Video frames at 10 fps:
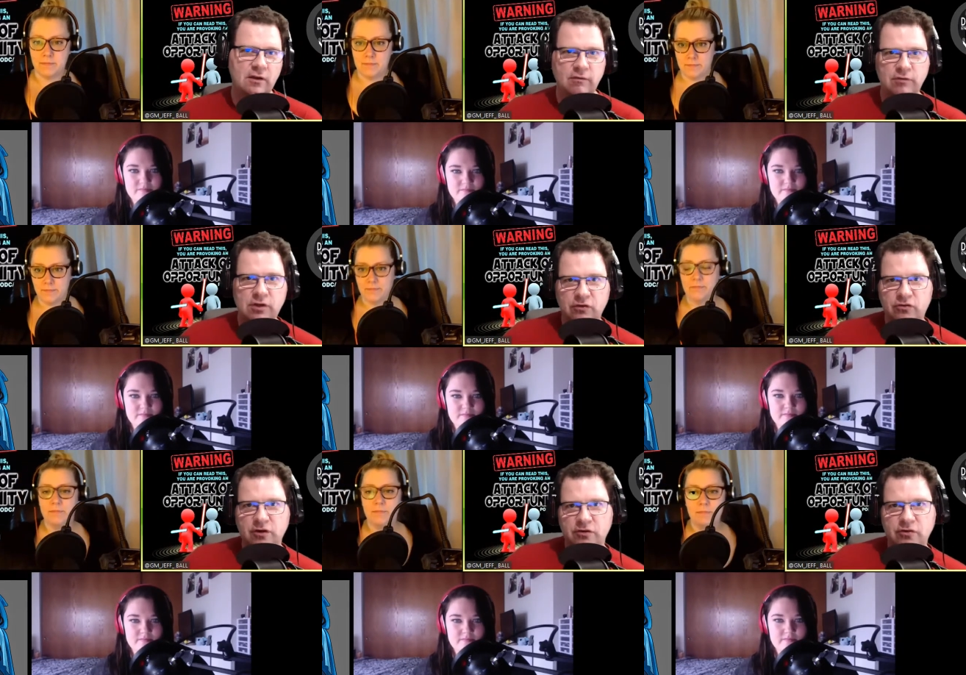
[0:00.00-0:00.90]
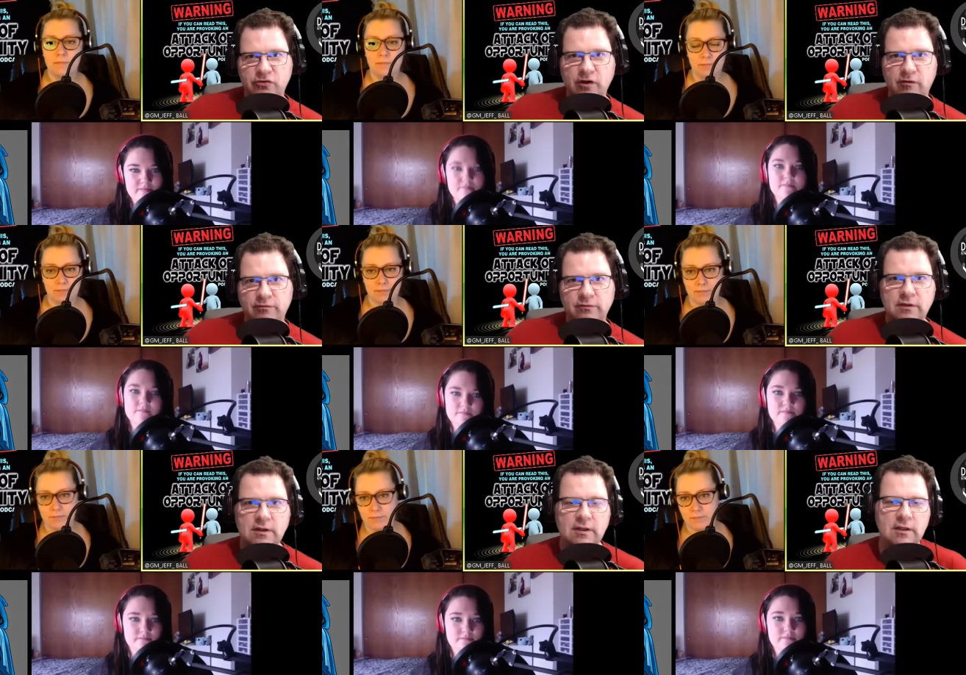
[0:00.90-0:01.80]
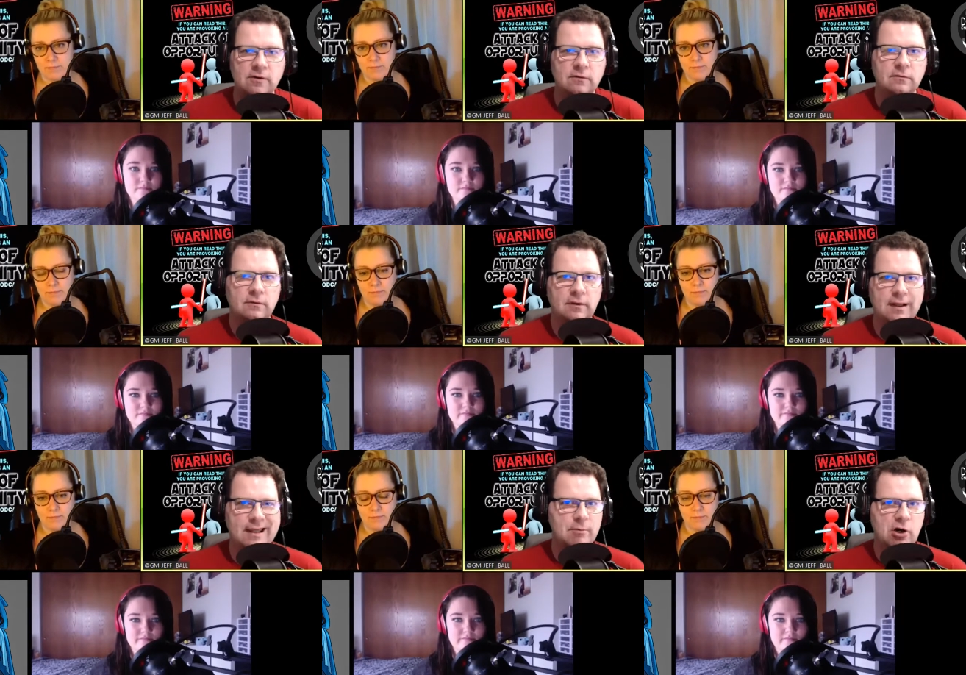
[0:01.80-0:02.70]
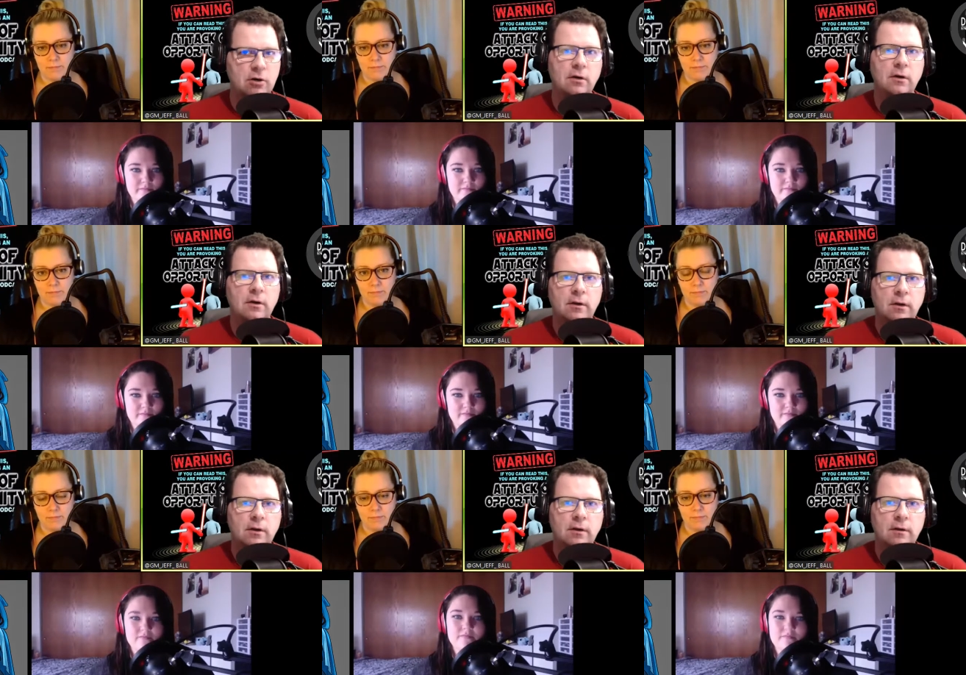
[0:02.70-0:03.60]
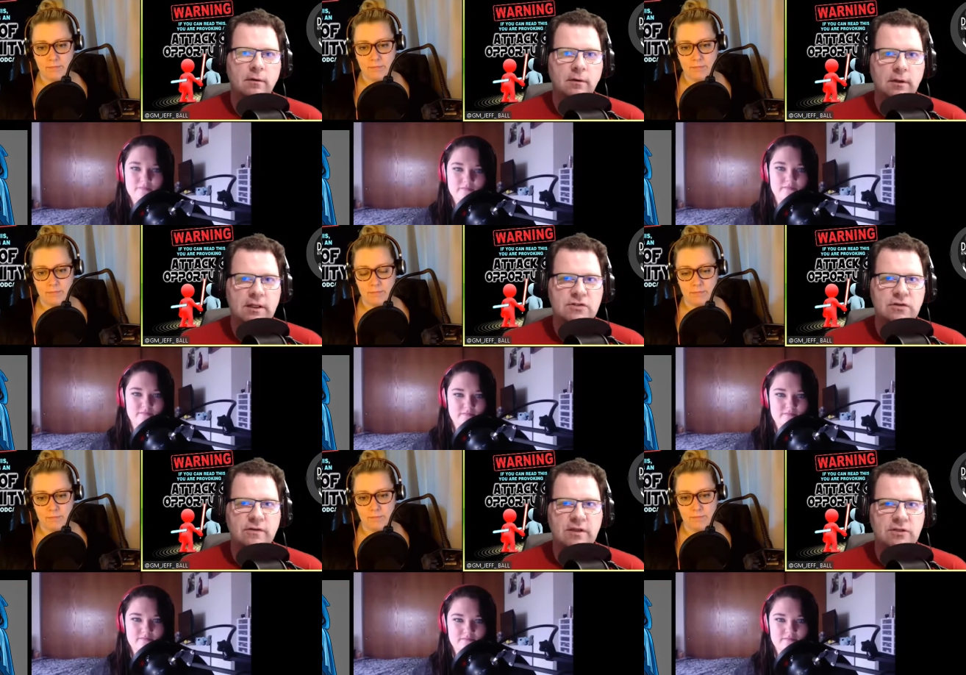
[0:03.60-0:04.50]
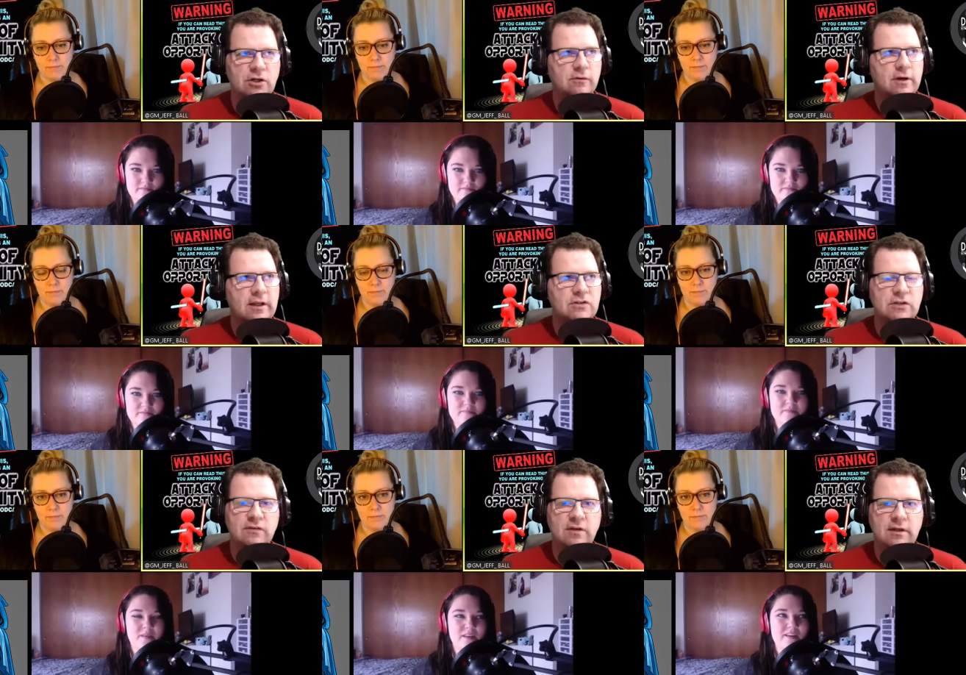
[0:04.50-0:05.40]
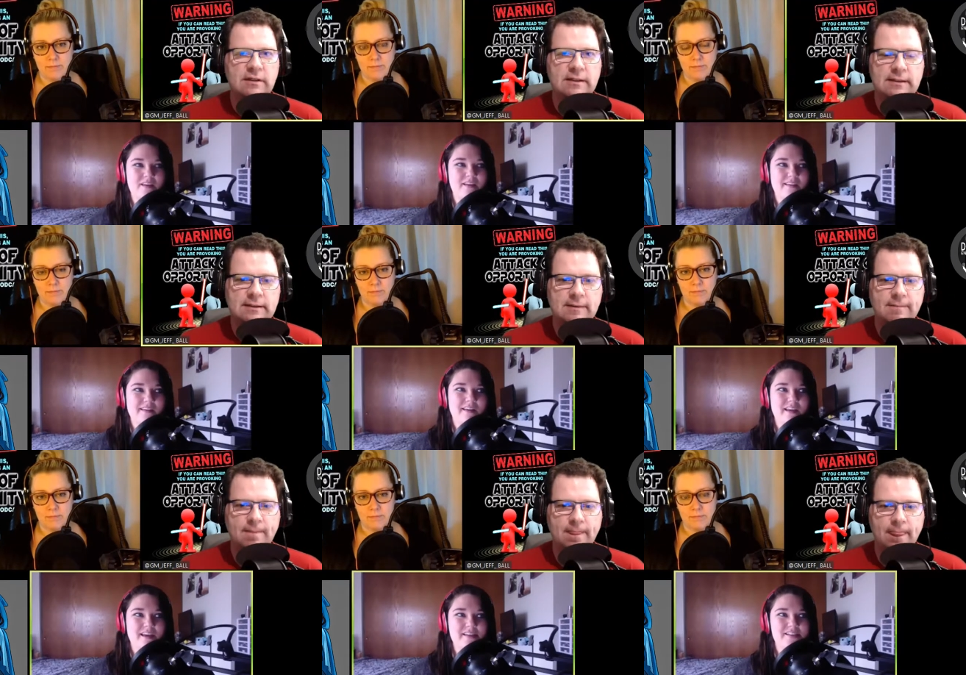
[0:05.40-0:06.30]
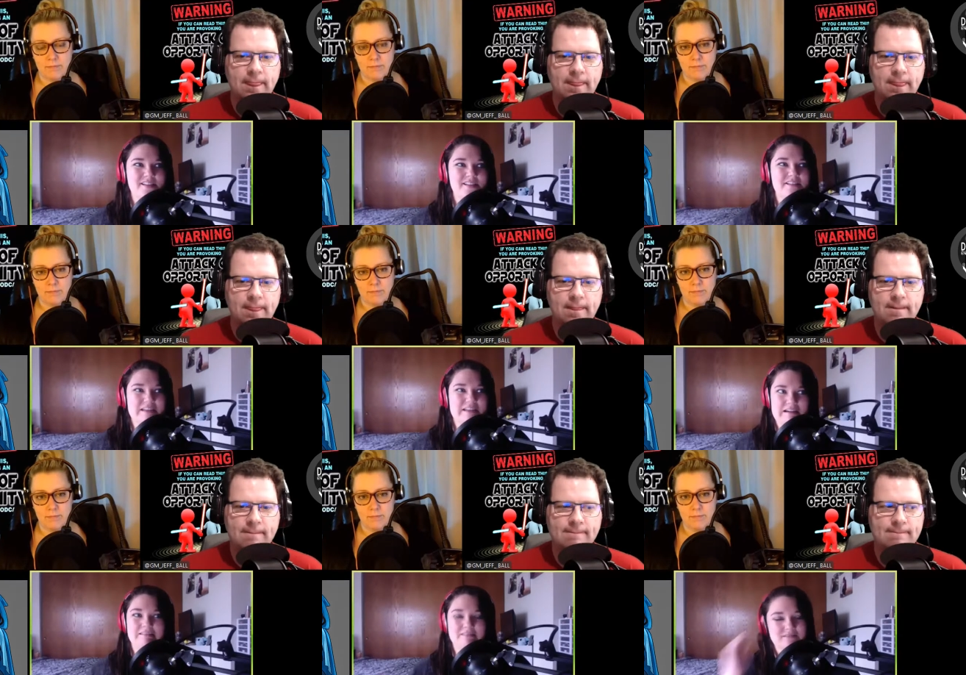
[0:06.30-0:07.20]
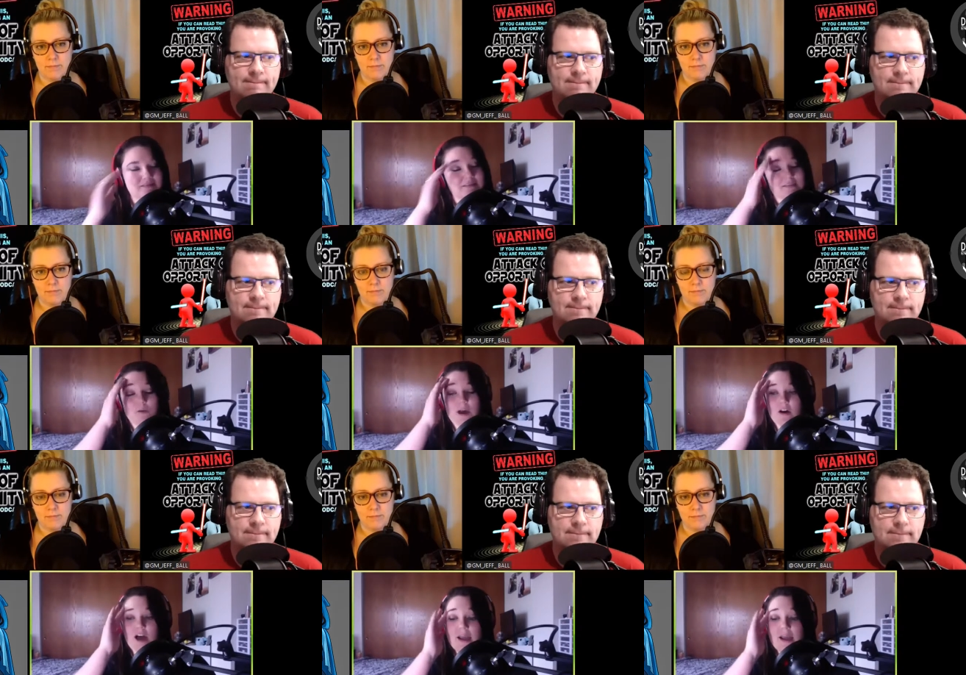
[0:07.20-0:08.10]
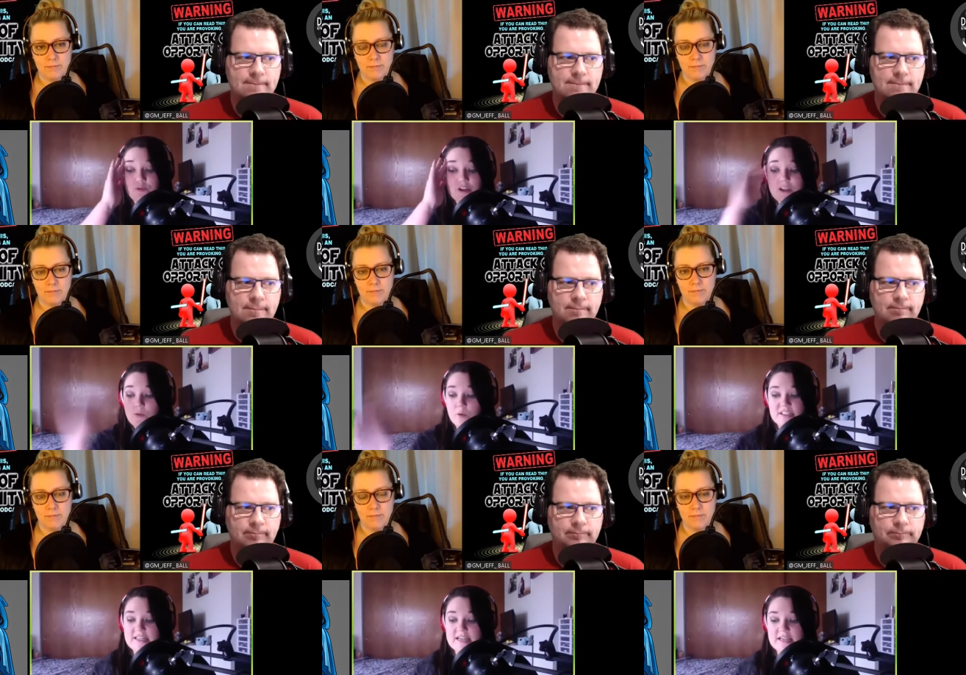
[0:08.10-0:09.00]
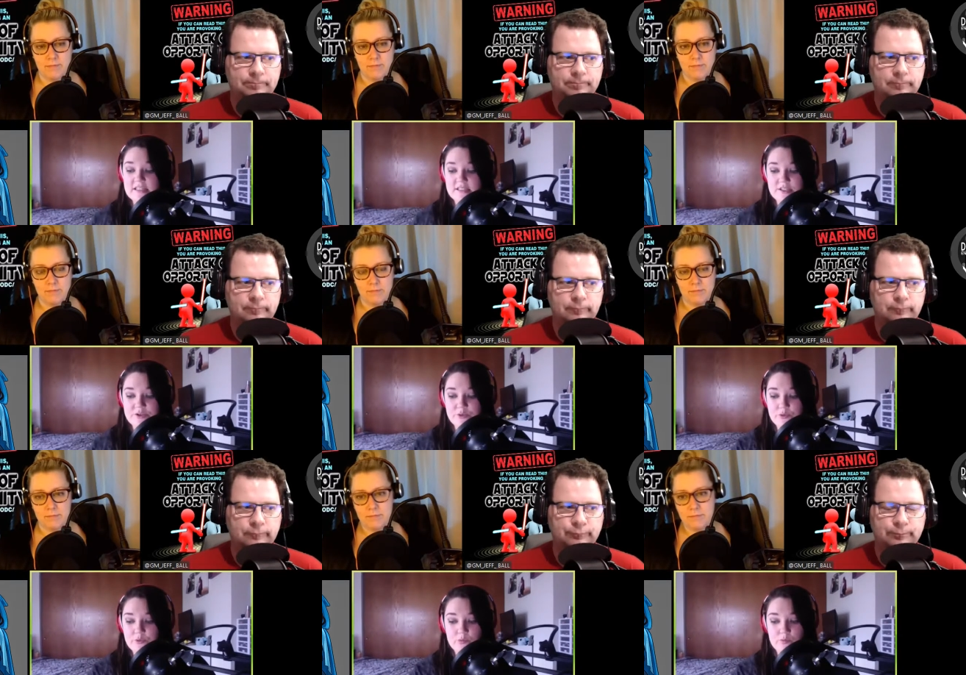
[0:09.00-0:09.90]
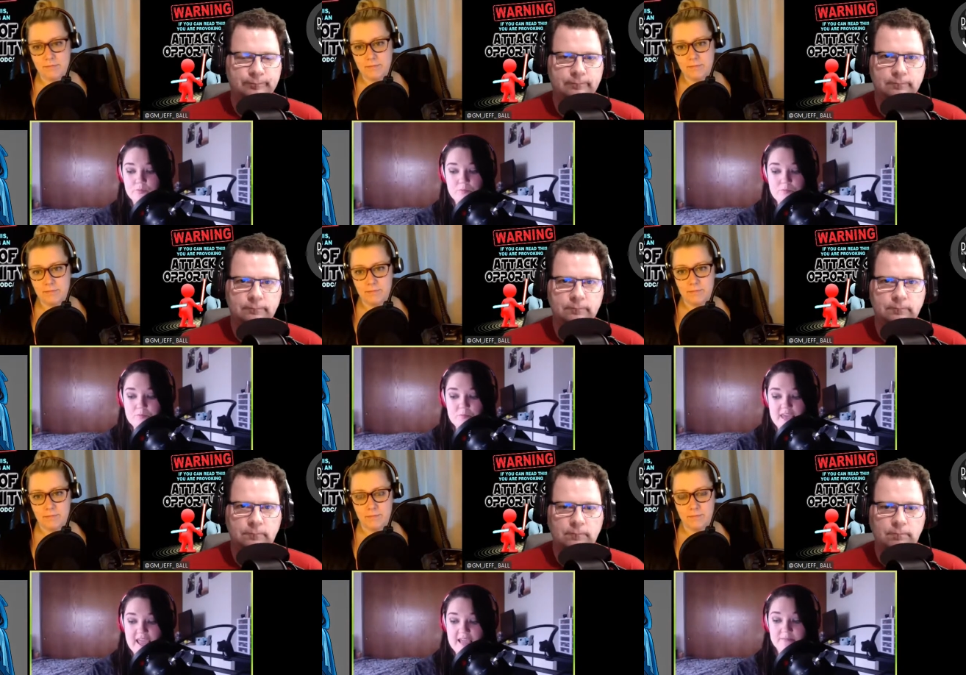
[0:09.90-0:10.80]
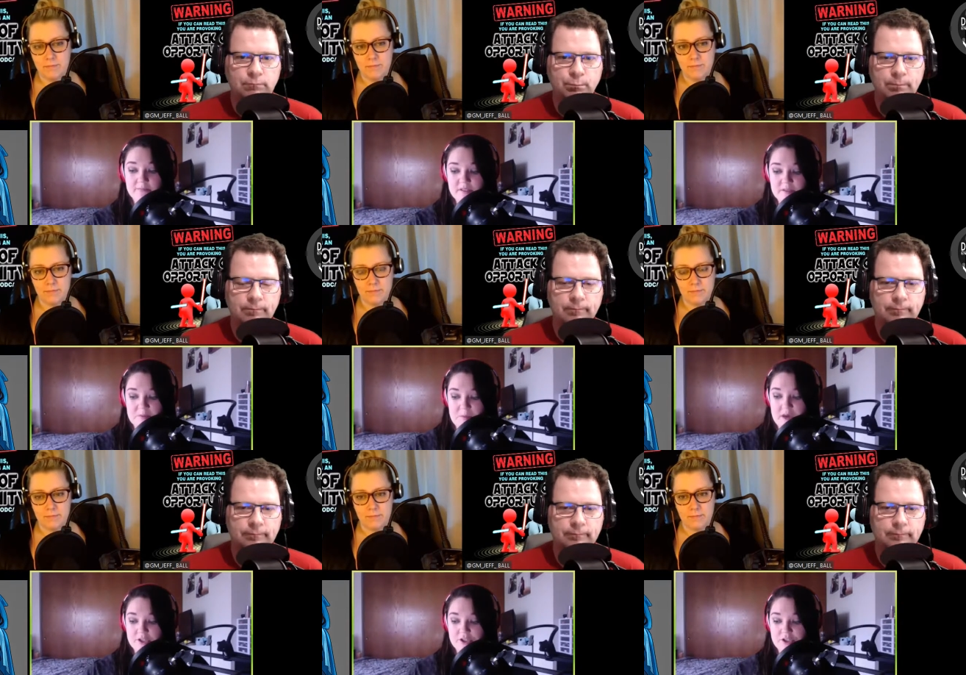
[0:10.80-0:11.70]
Speaker 1: long have you considered yourself, you know, a gamer? Into the genre, I guess you could say.
Speaker 2: It's yeah. Wow. I really wasn't into games much